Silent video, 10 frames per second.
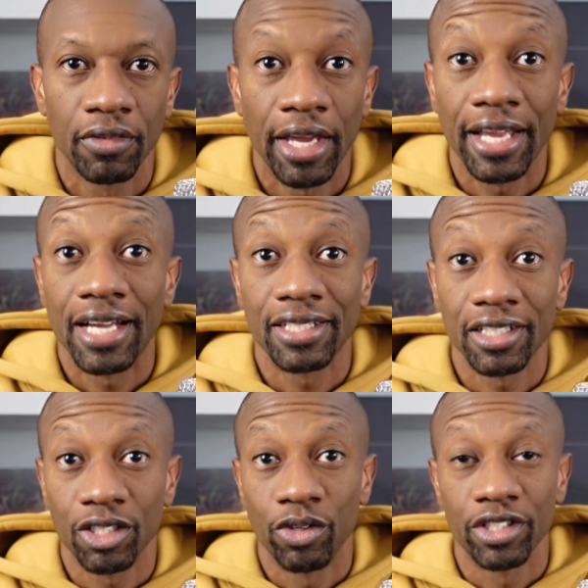Hey guys, how's
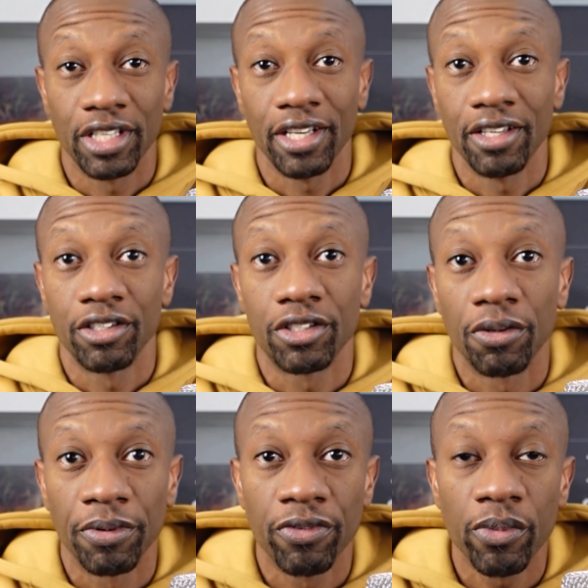it going? JD here. So
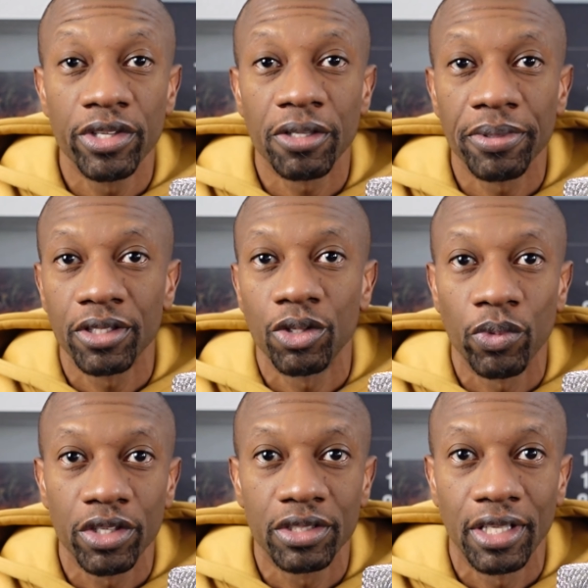before we jump into the
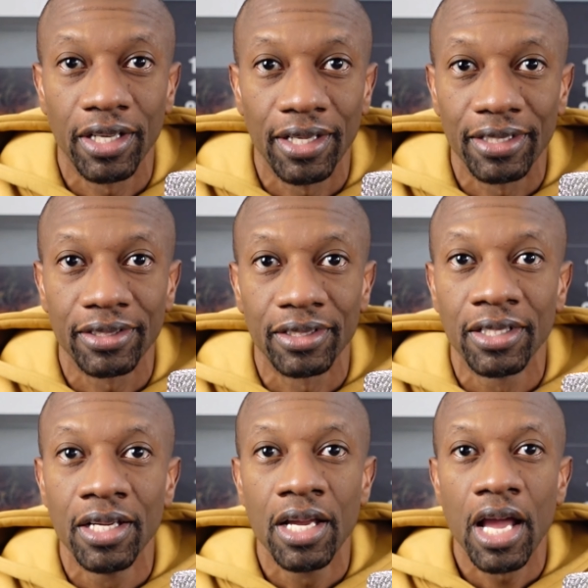work study lesson,
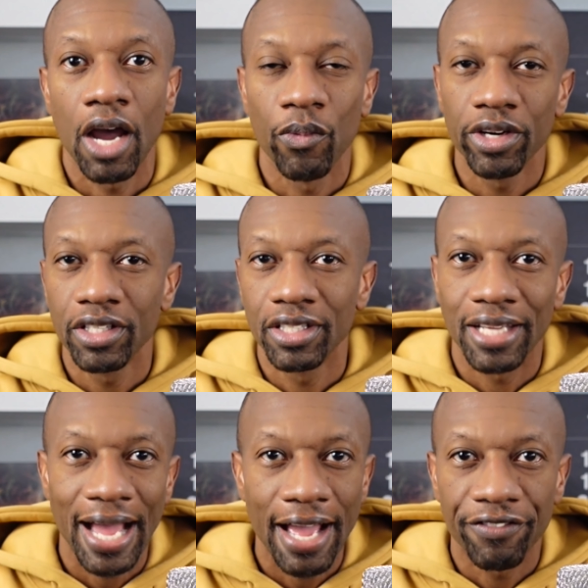I wanted to
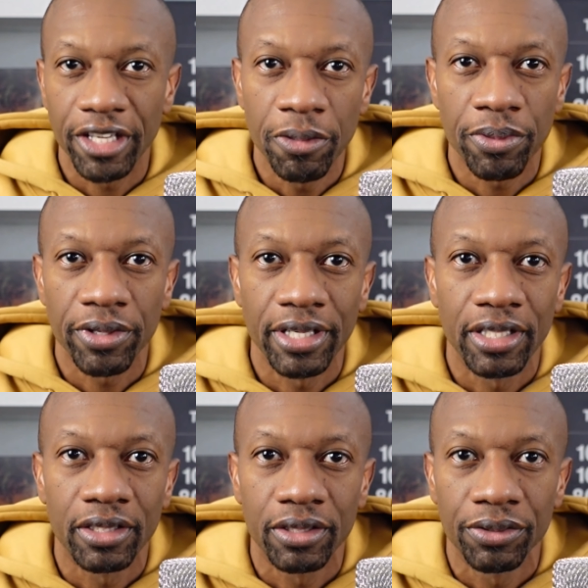dive deeper
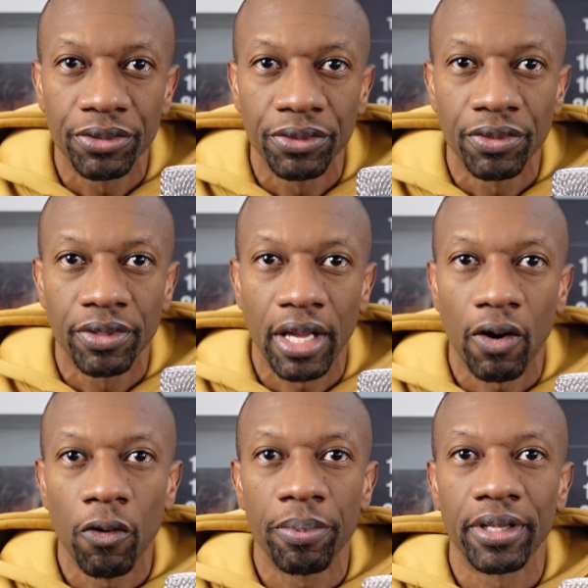into that
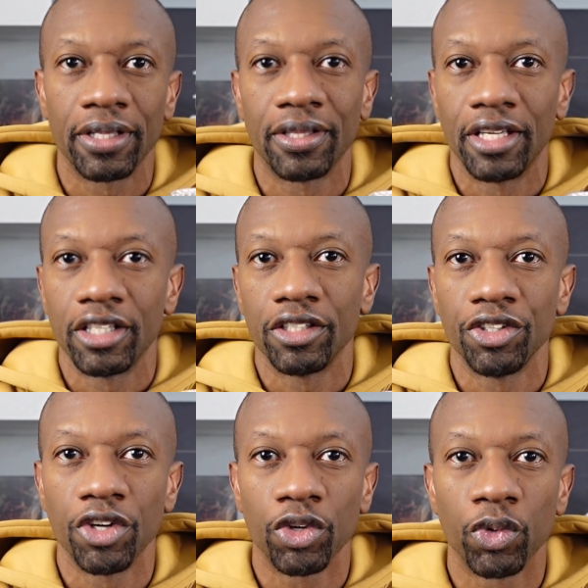opening that,
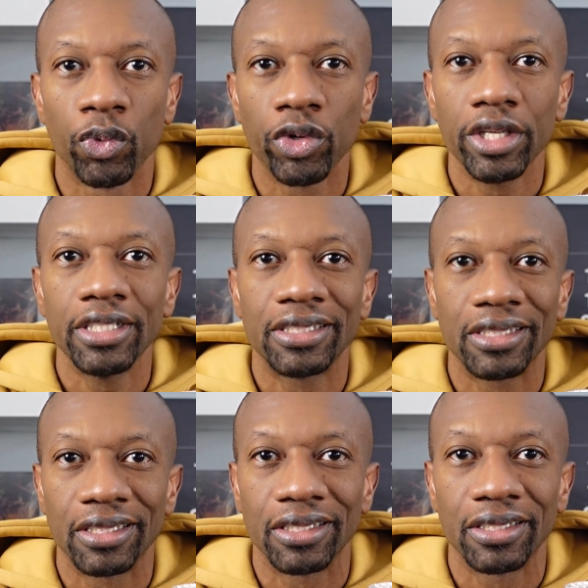you really should